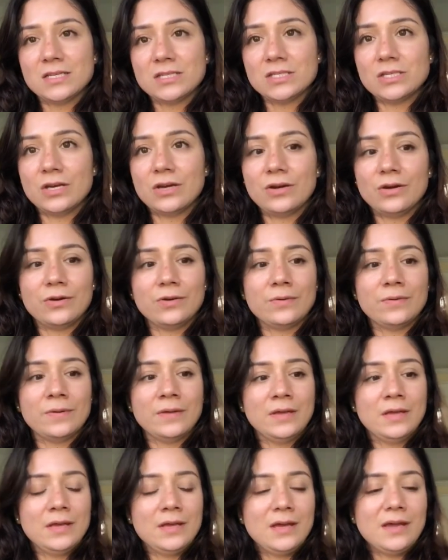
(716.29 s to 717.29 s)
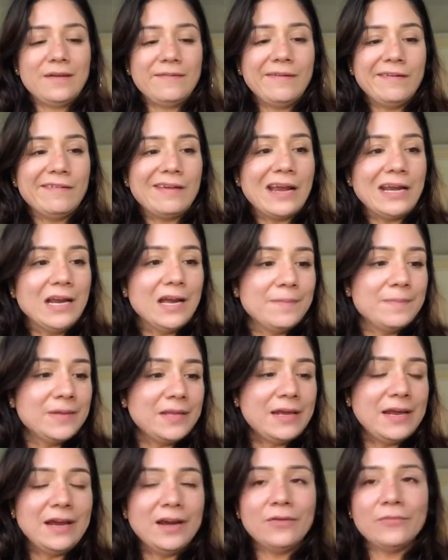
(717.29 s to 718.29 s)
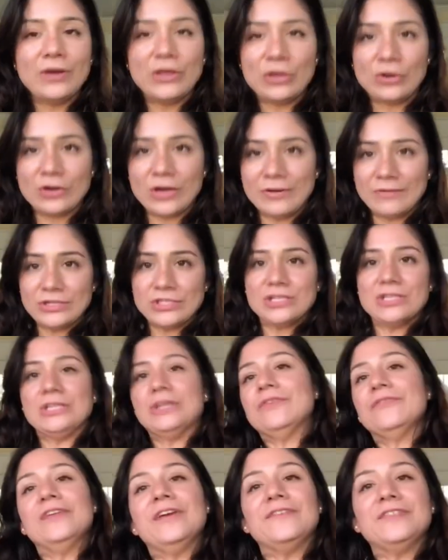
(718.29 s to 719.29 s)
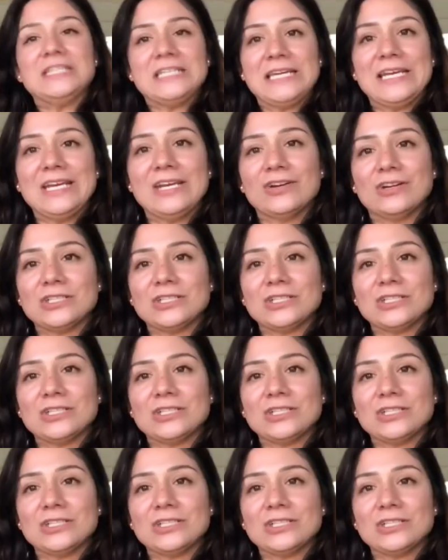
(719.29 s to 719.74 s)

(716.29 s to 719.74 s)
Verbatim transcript: So we were kind of up in the air whether or not we should do 15 or